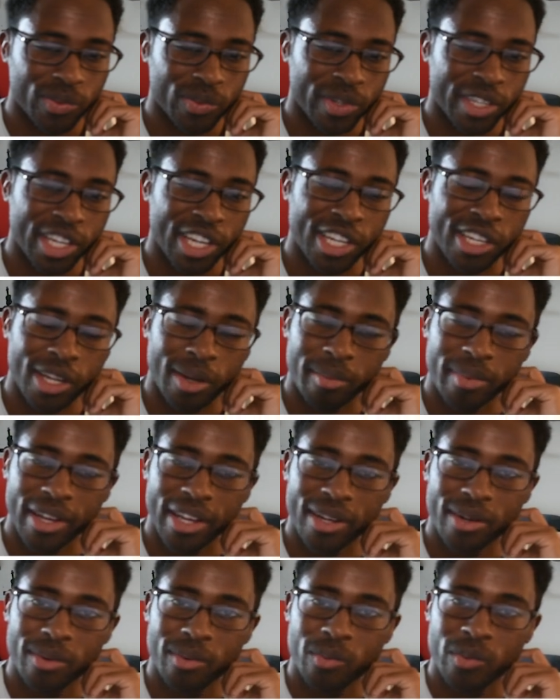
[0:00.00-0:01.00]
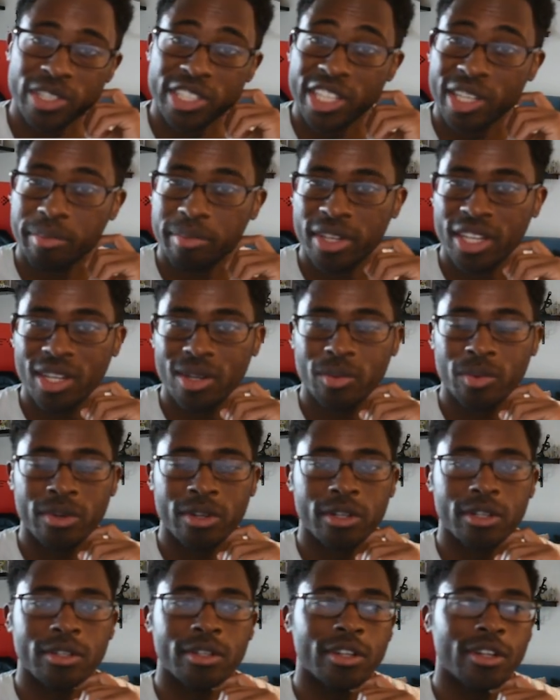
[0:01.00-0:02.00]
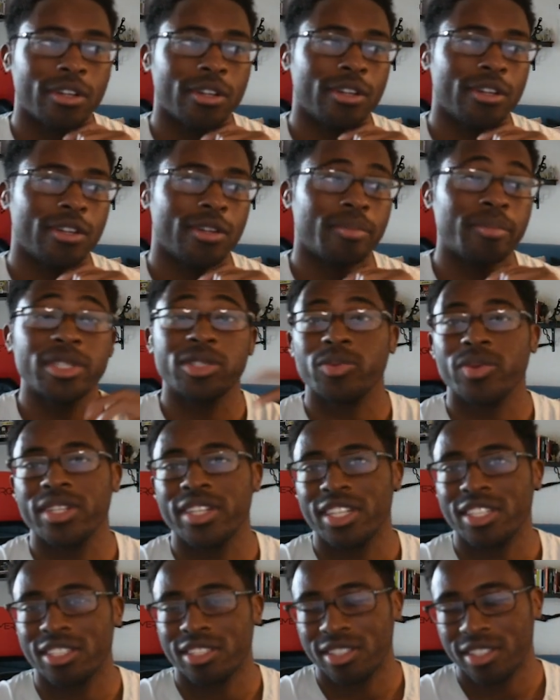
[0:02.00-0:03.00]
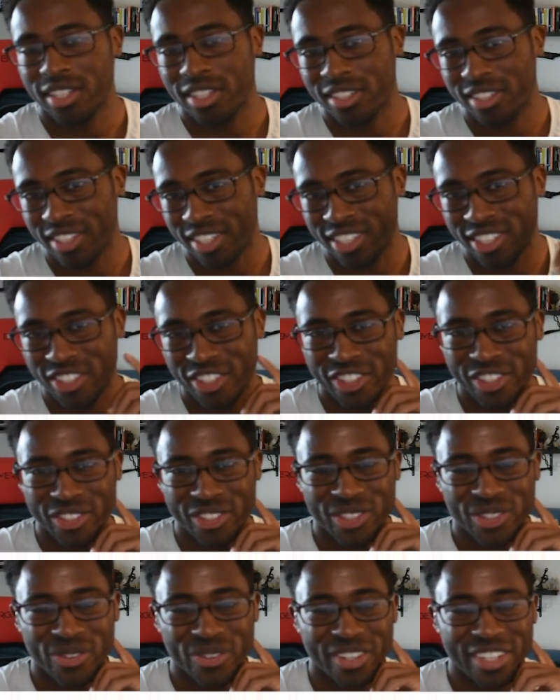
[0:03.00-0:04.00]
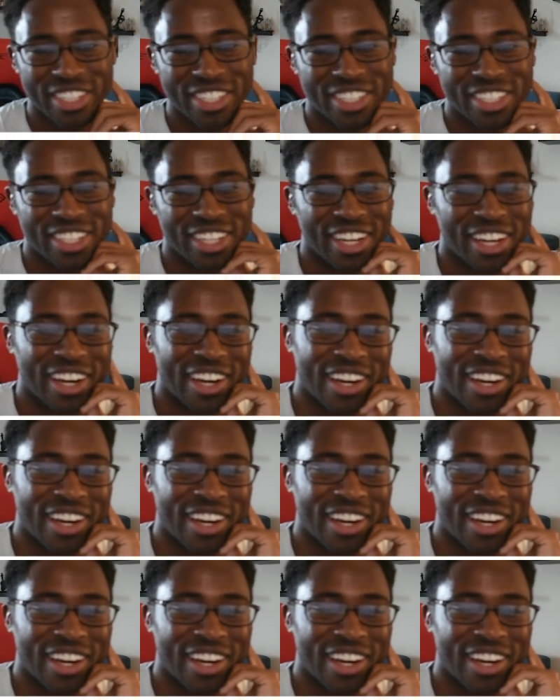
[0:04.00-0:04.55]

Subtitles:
We end up at Whiskey Peak where Miss Wendays is introduced to us.